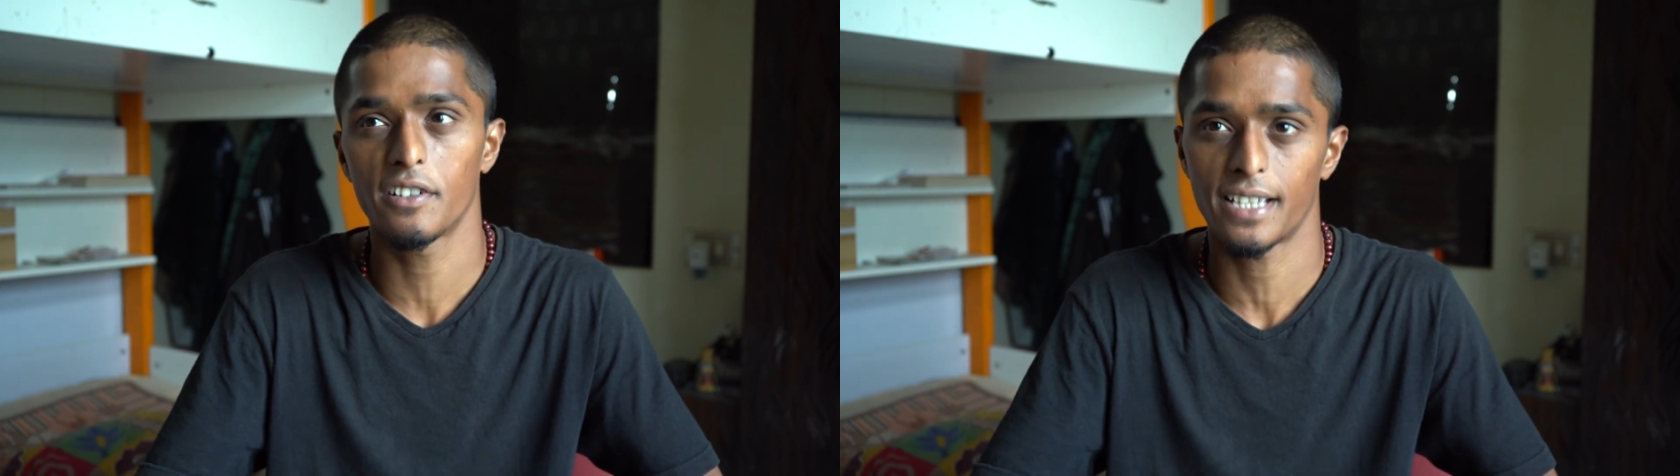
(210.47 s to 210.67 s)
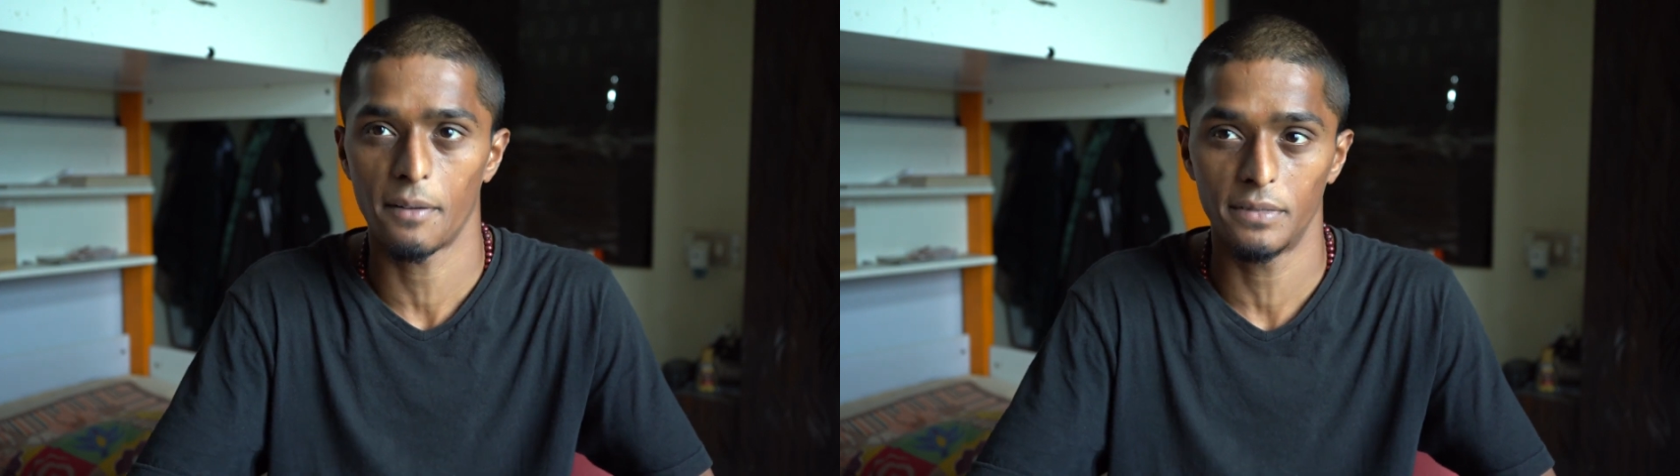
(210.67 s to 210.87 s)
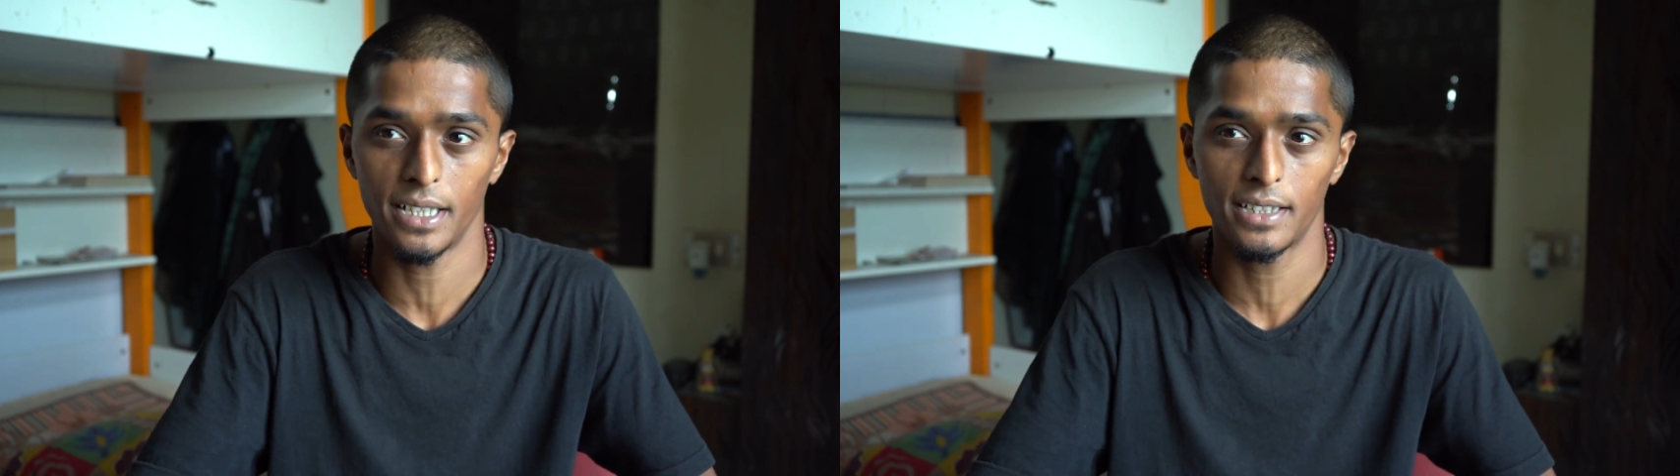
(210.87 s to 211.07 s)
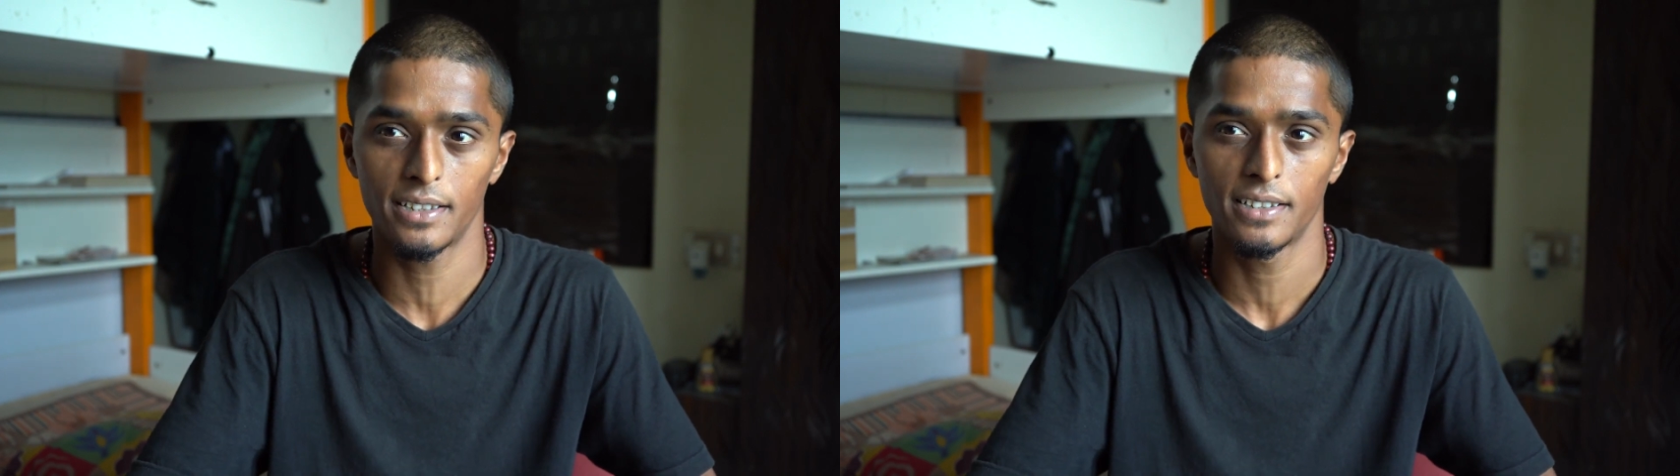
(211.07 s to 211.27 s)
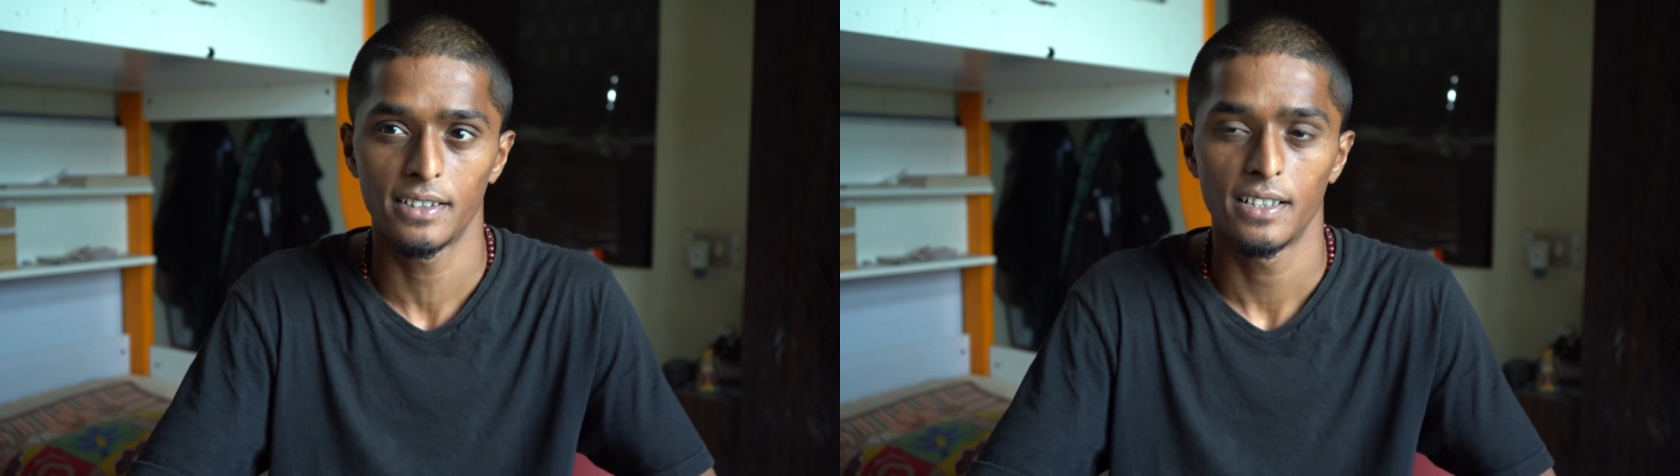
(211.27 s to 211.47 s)

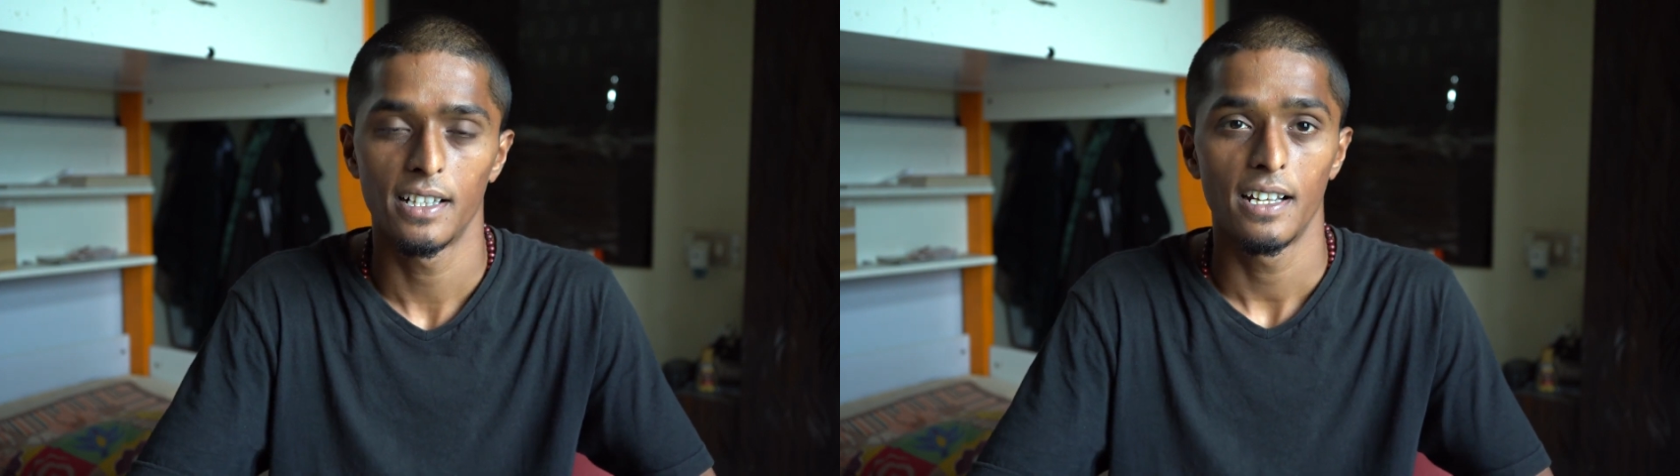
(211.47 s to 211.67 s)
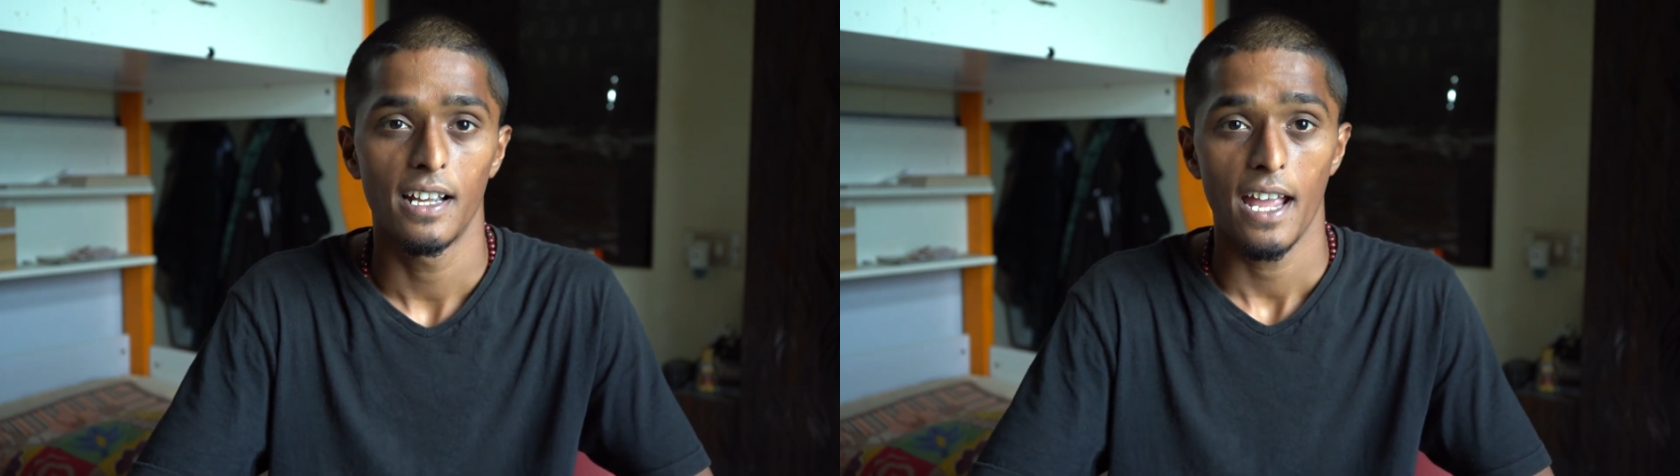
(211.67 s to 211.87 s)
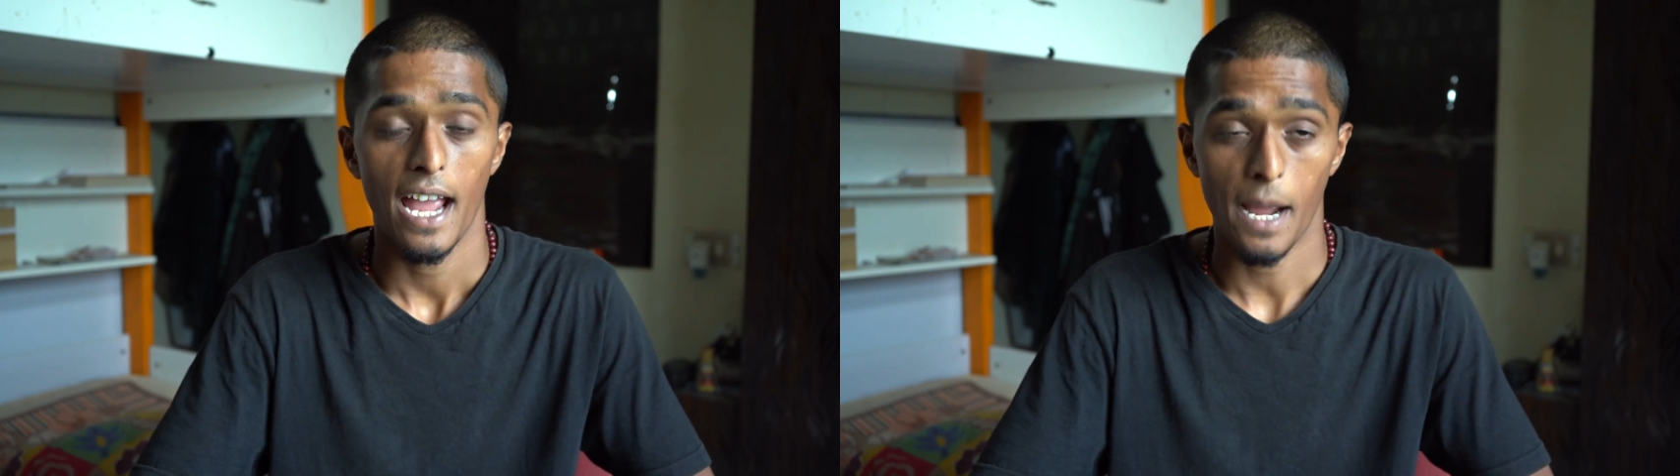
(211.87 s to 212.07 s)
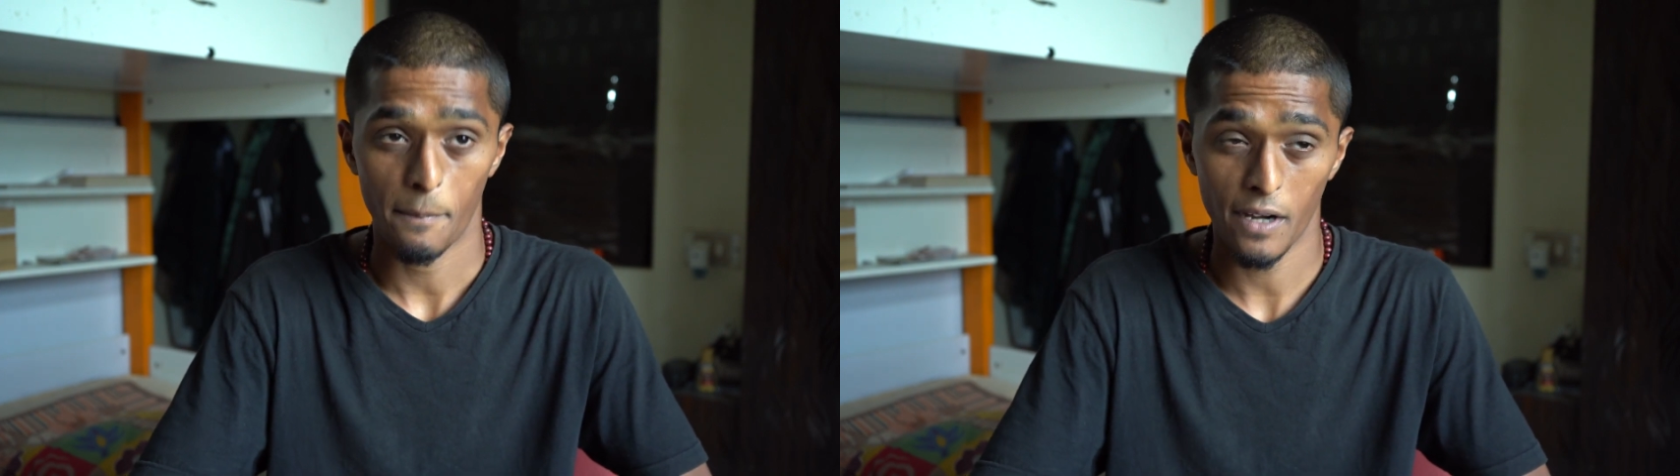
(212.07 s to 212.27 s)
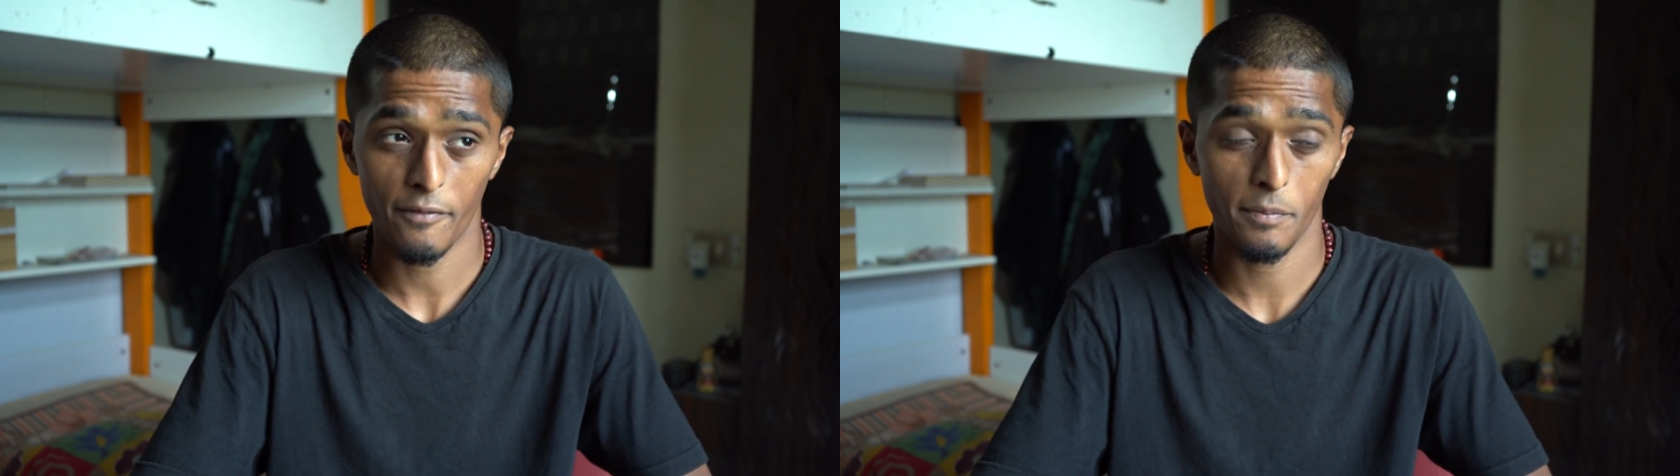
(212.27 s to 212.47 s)
subjects.
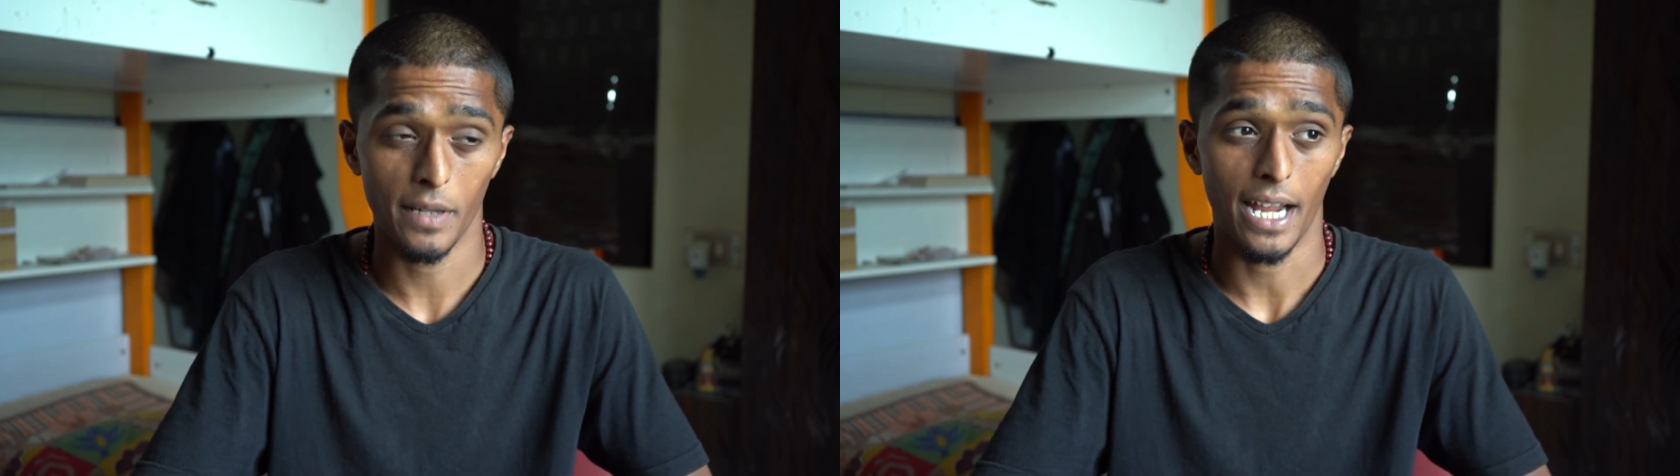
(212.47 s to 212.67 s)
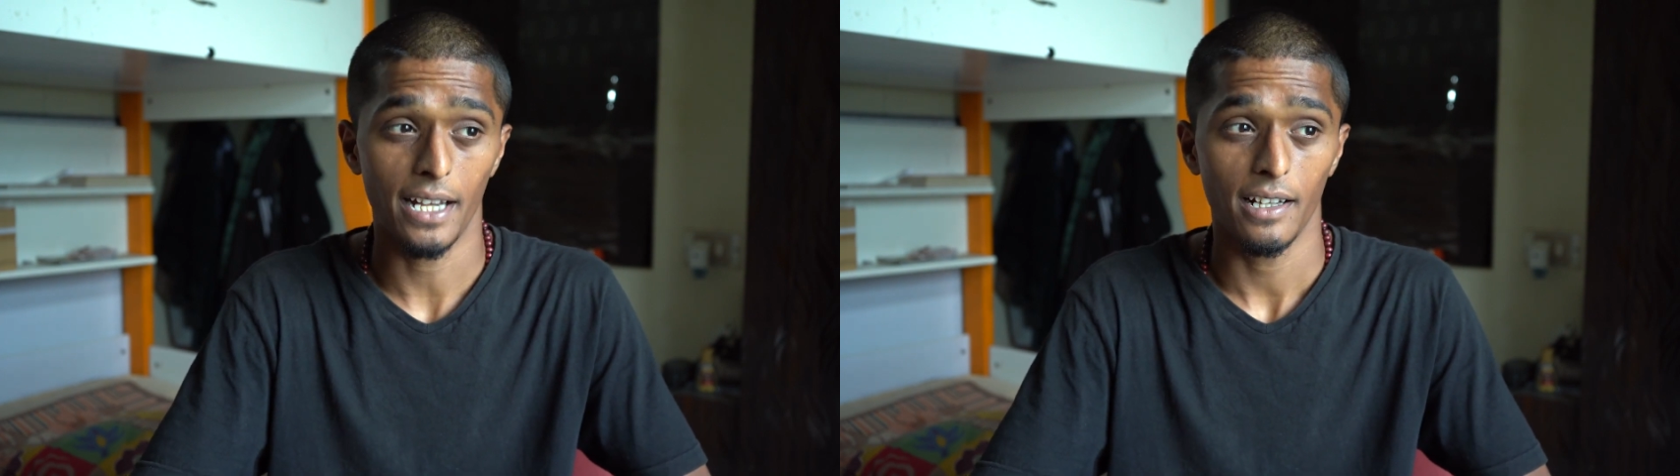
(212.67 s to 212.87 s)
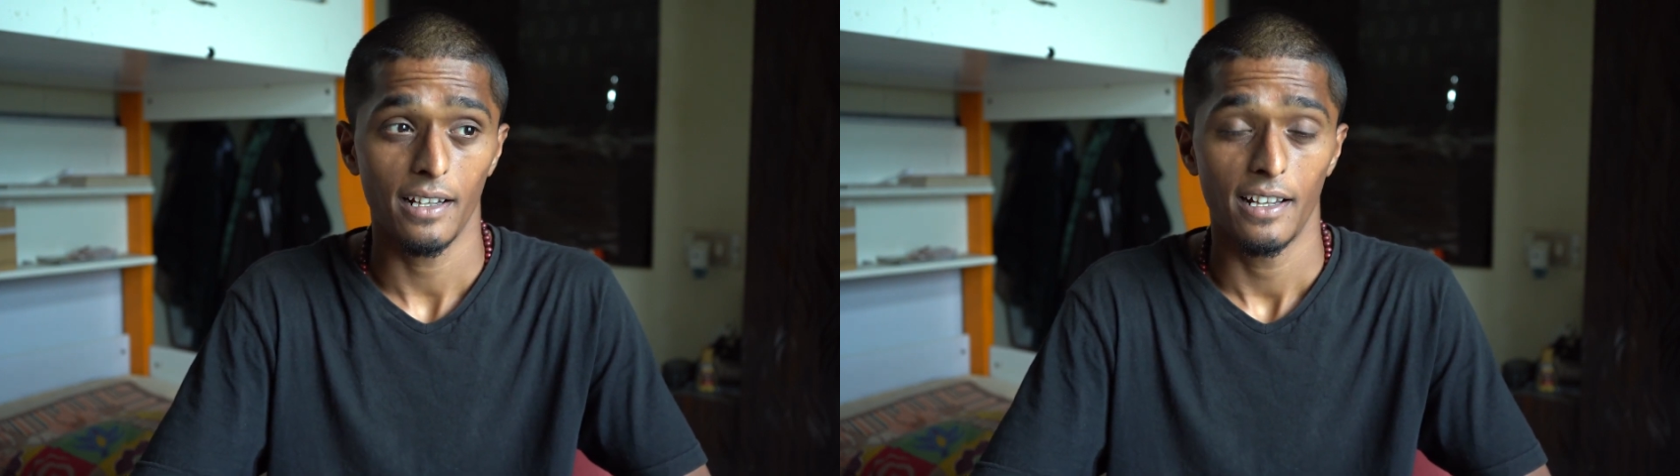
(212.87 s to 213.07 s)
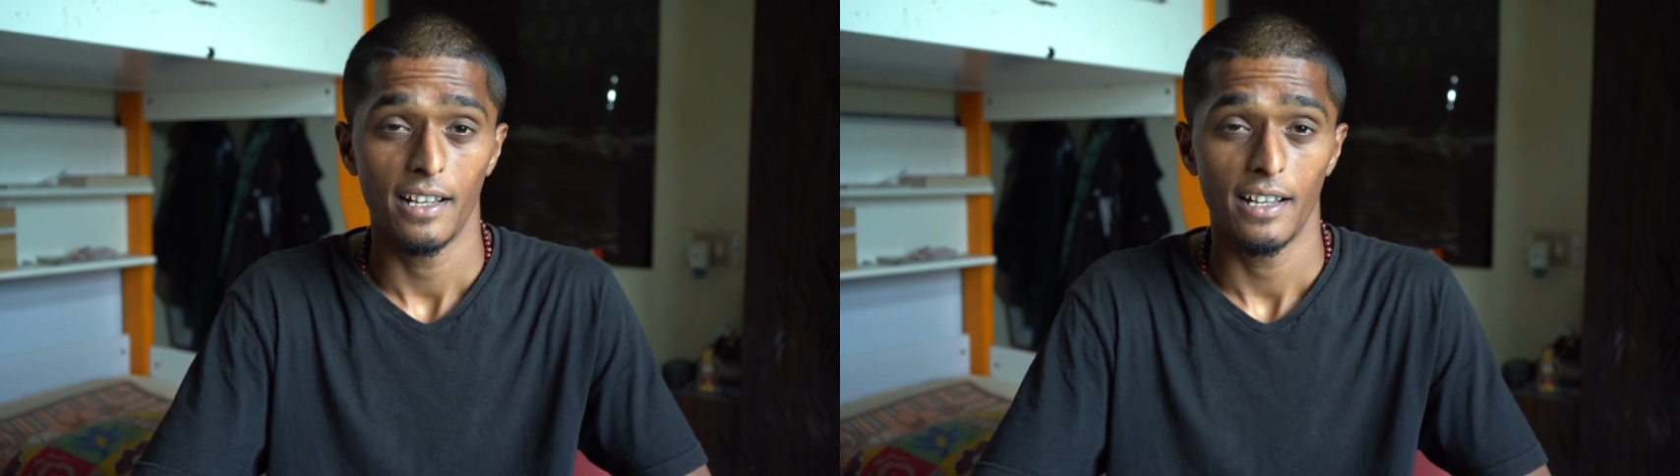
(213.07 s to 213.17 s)
Apart from that,